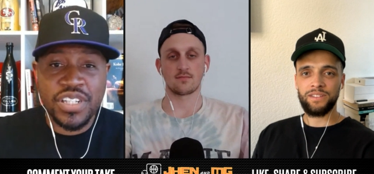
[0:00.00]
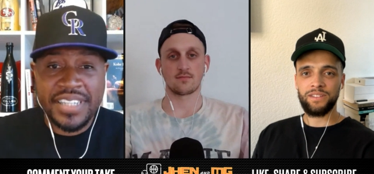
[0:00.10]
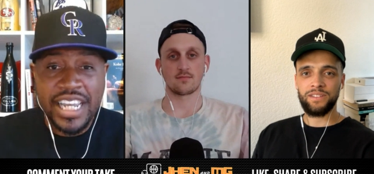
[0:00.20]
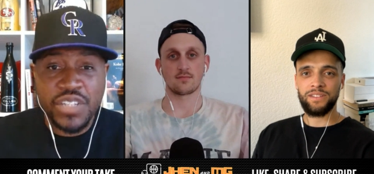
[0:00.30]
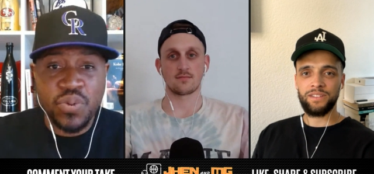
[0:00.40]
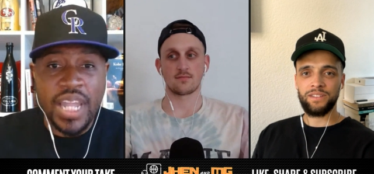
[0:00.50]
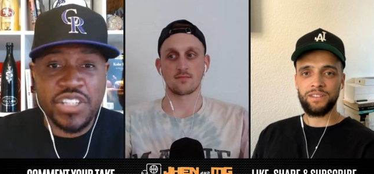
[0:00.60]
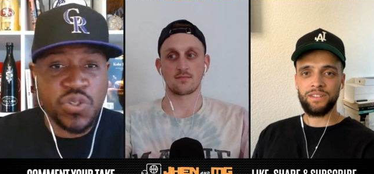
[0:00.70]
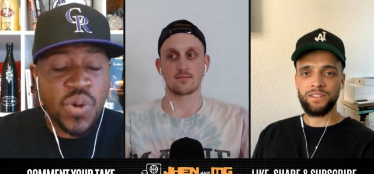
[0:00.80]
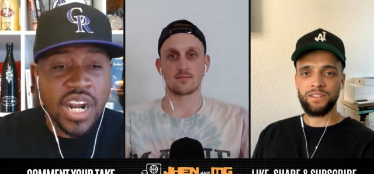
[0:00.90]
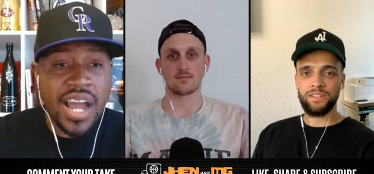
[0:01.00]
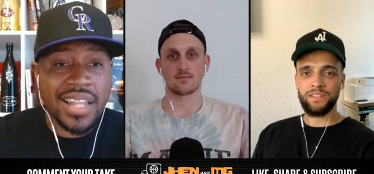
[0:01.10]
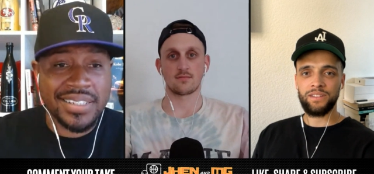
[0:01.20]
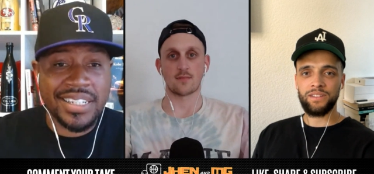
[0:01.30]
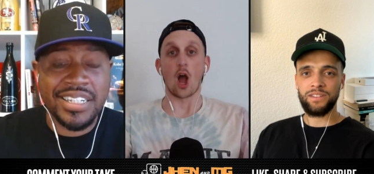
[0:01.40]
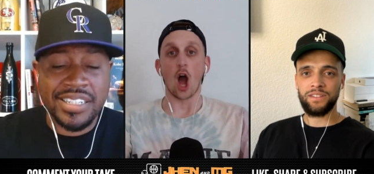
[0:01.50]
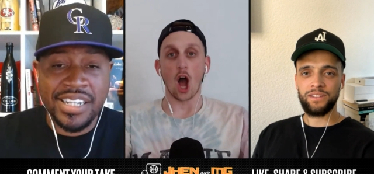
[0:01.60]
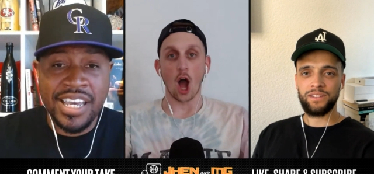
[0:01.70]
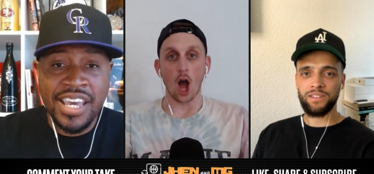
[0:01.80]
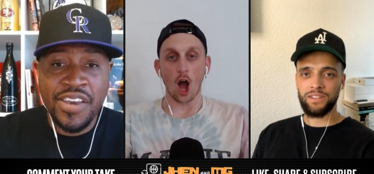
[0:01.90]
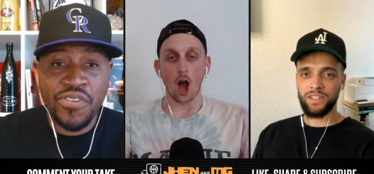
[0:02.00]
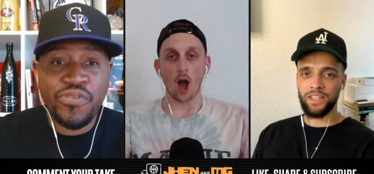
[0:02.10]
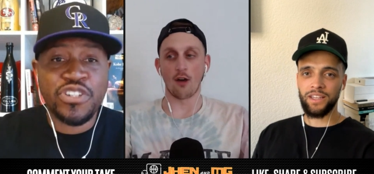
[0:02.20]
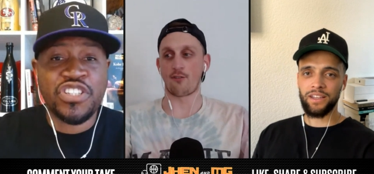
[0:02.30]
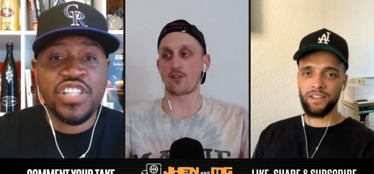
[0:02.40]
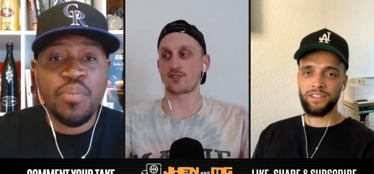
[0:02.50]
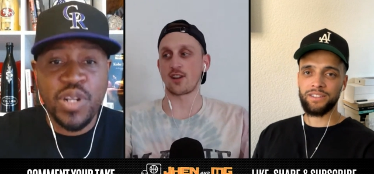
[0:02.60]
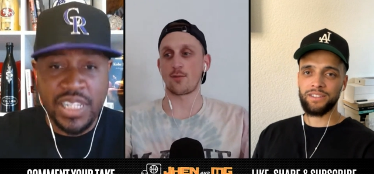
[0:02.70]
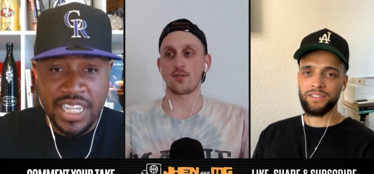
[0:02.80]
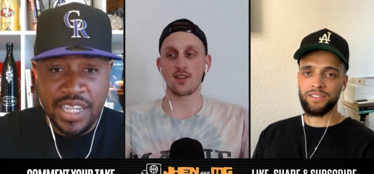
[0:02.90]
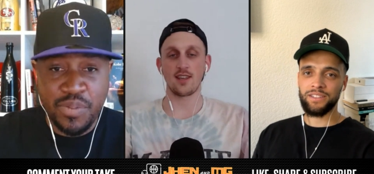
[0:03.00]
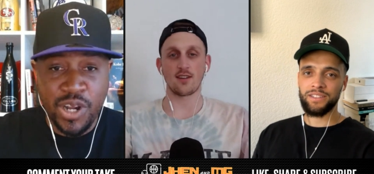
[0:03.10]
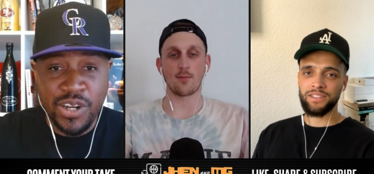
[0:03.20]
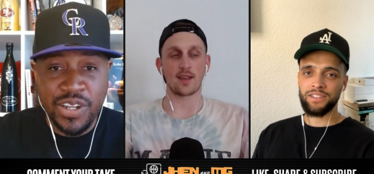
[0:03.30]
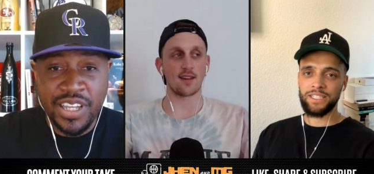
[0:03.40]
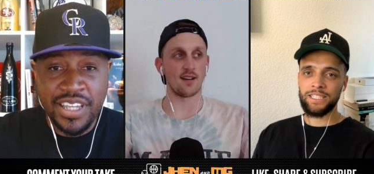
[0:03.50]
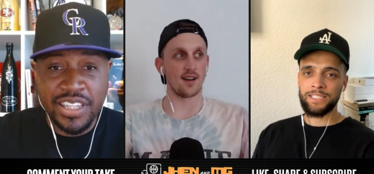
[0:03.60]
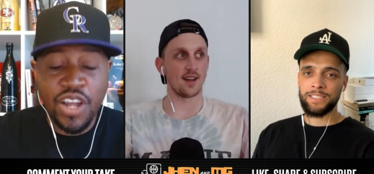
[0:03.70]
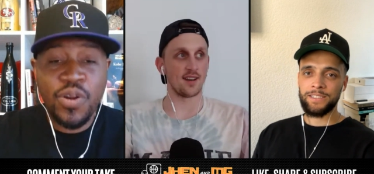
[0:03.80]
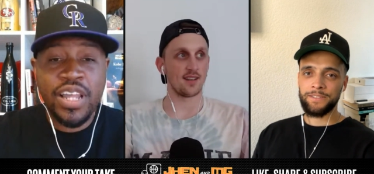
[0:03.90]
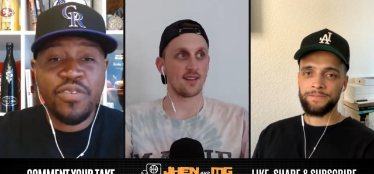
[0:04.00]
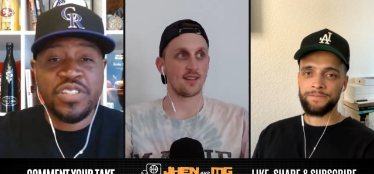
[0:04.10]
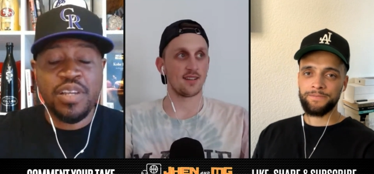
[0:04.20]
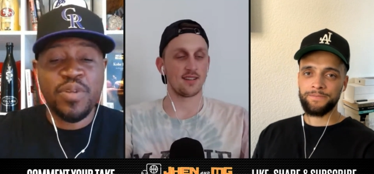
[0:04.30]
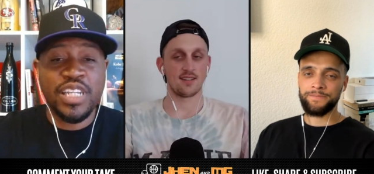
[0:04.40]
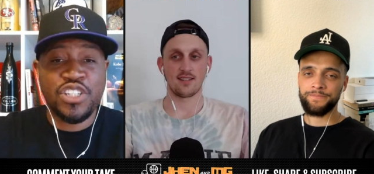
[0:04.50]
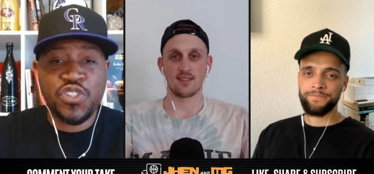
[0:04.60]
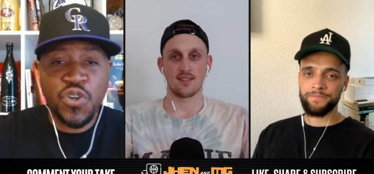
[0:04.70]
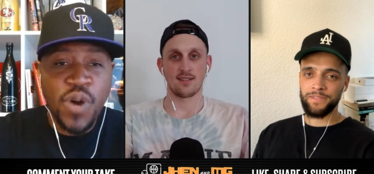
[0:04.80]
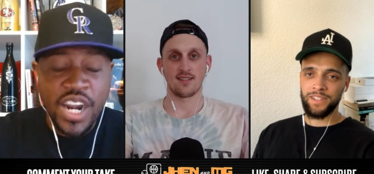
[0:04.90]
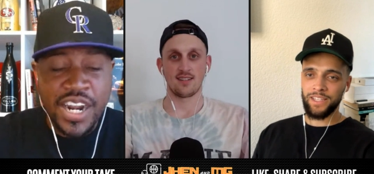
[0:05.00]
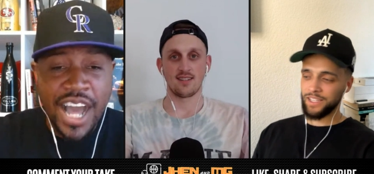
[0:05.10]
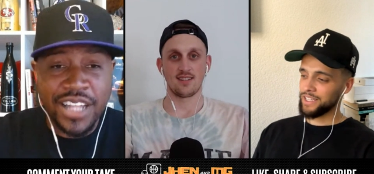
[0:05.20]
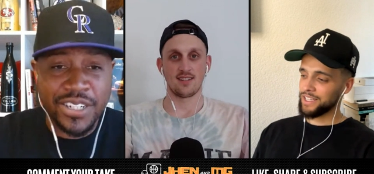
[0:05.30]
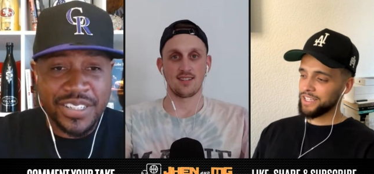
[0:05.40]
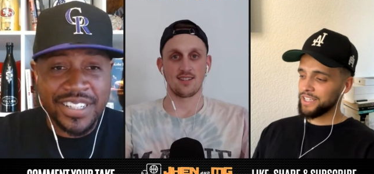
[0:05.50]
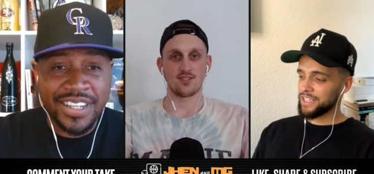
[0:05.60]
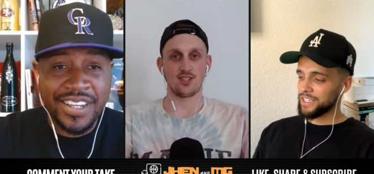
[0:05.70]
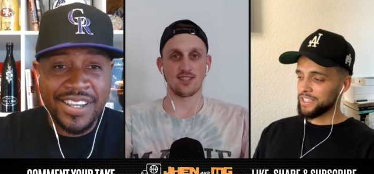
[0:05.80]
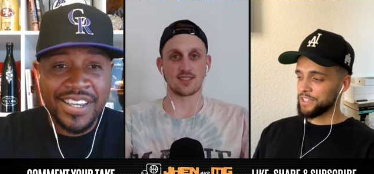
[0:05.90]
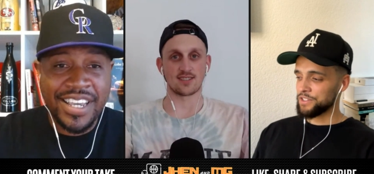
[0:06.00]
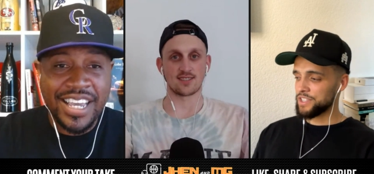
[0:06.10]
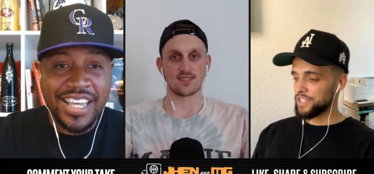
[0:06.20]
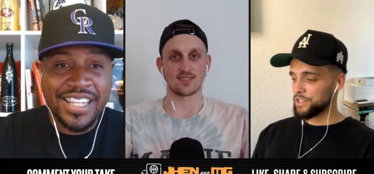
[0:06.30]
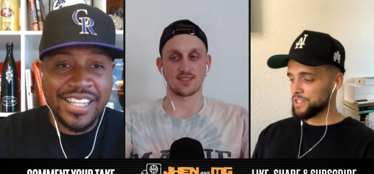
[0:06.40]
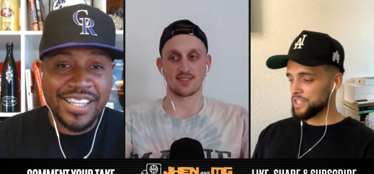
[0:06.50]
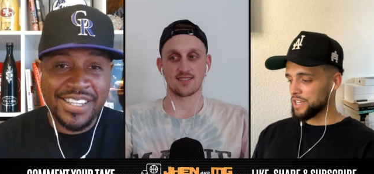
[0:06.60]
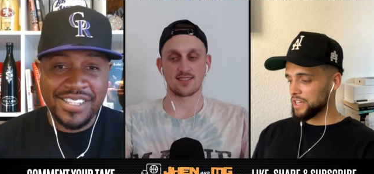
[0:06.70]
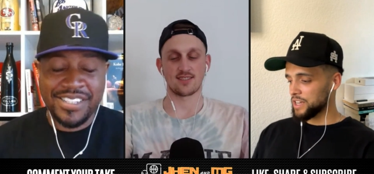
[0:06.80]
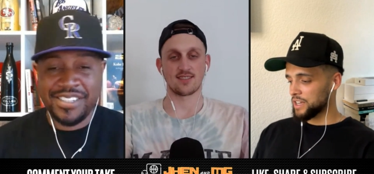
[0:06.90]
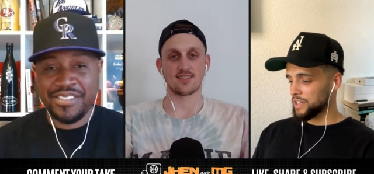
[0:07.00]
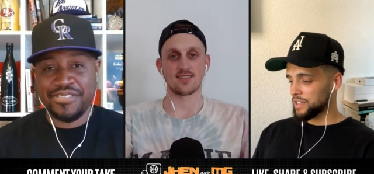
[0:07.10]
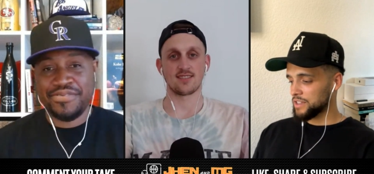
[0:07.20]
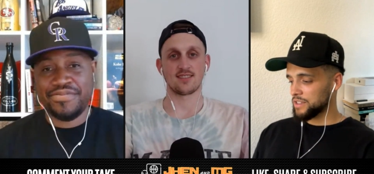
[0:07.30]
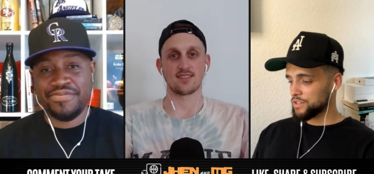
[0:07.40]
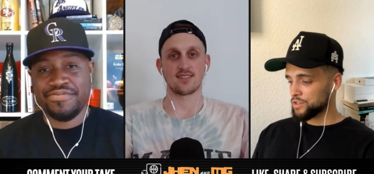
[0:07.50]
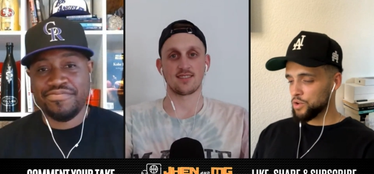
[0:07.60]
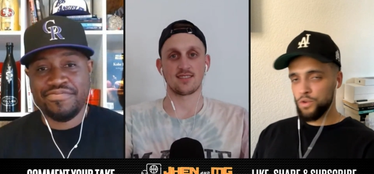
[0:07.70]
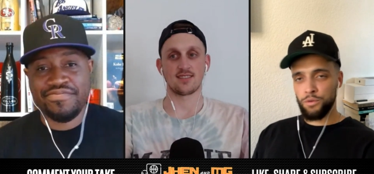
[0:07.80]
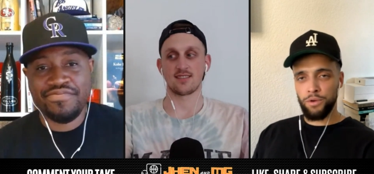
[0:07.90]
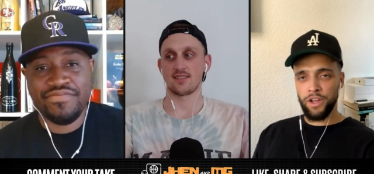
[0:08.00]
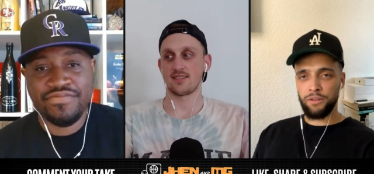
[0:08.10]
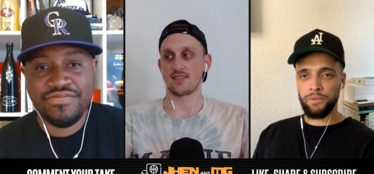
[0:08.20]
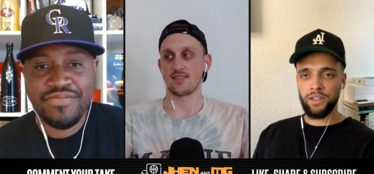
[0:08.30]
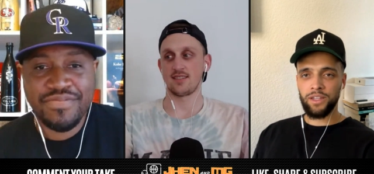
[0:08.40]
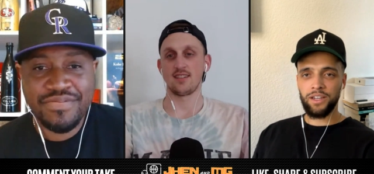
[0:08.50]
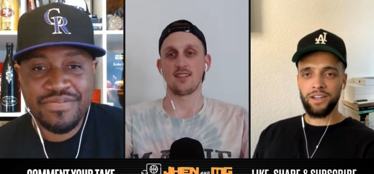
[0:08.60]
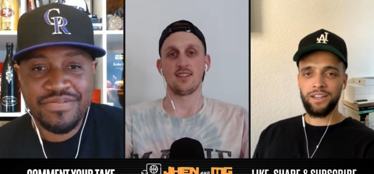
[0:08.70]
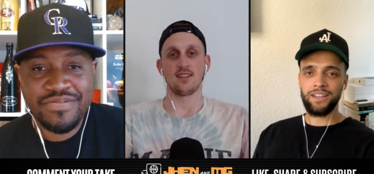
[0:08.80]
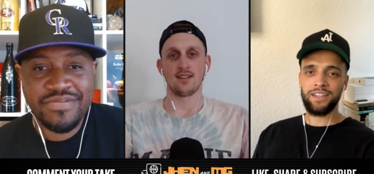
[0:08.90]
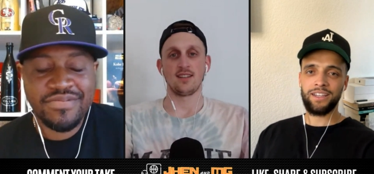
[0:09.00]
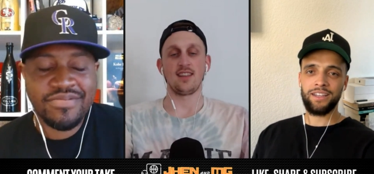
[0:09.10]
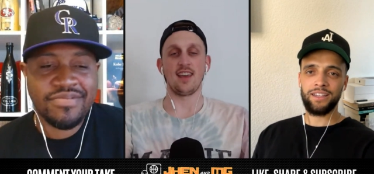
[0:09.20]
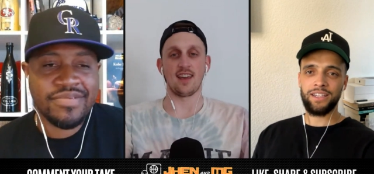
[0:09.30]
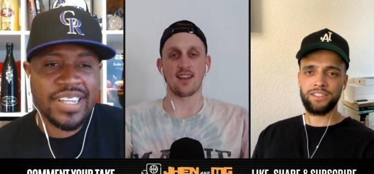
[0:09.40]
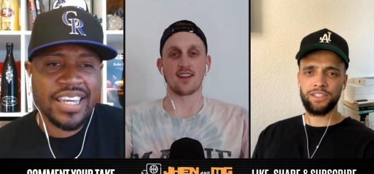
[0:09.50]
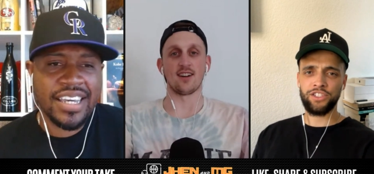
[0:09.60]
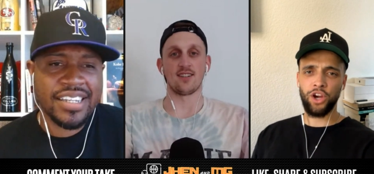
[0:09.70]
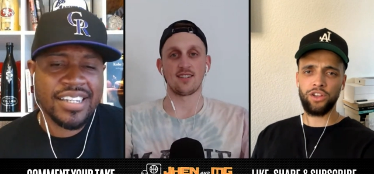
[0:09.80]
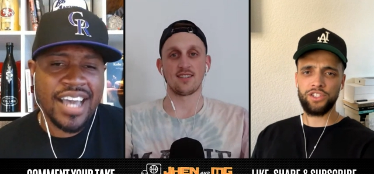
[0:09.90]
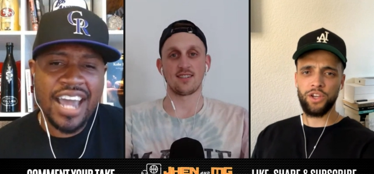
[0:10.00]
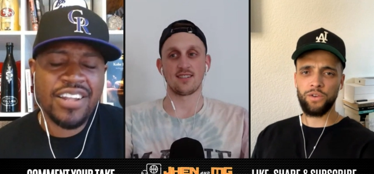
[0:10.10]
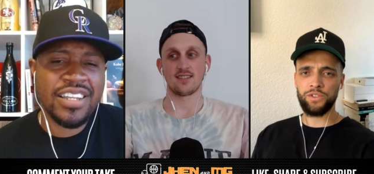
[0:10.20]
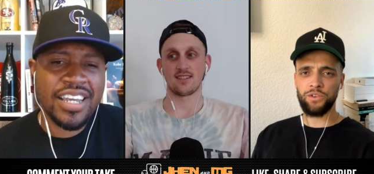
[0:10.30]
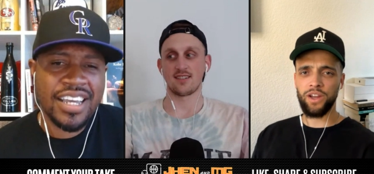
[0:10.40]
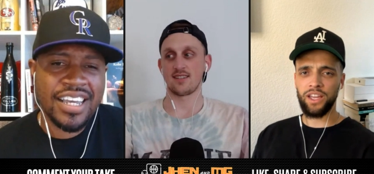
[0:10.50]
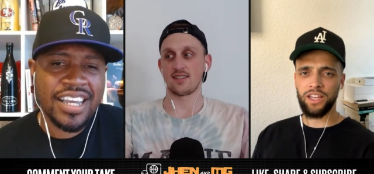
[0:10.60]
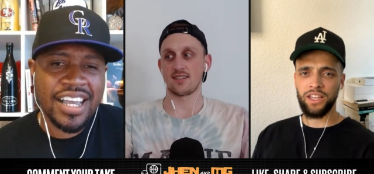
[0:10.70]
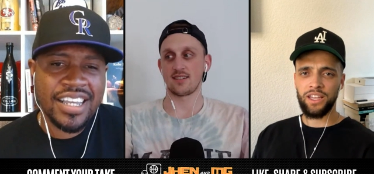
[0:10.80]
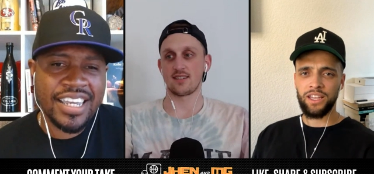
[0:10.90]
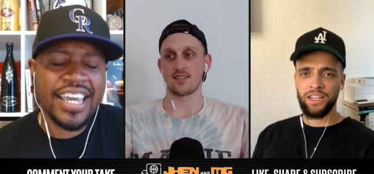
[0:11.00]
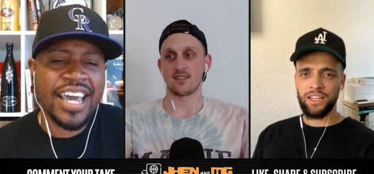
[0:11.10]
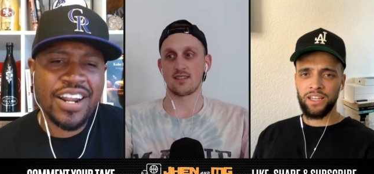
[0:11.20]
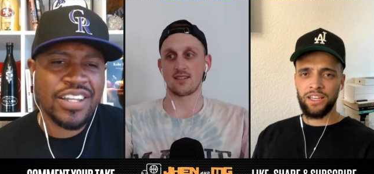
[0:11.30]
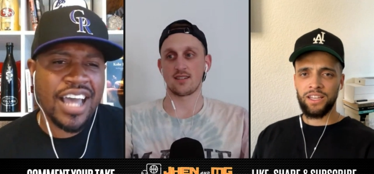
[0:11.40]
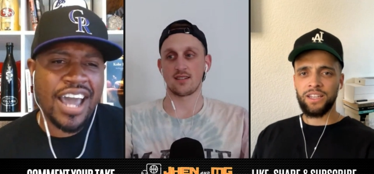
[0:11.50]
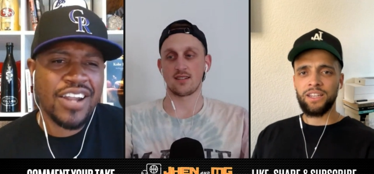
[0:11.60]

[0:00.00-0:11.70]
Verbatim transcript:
Speaker 1: the tickets were like two hundred dollars each yeah. for summer, for summer league, league, bro. Oh Lower level summer league, two hundred dollars.
Speaker 2: You'll see you'll see uh Scoot or Brandon Miller there. Yeah, there you go. Charlotte's going only, too,
Speaker 1: right? Yeah, I'd only I'd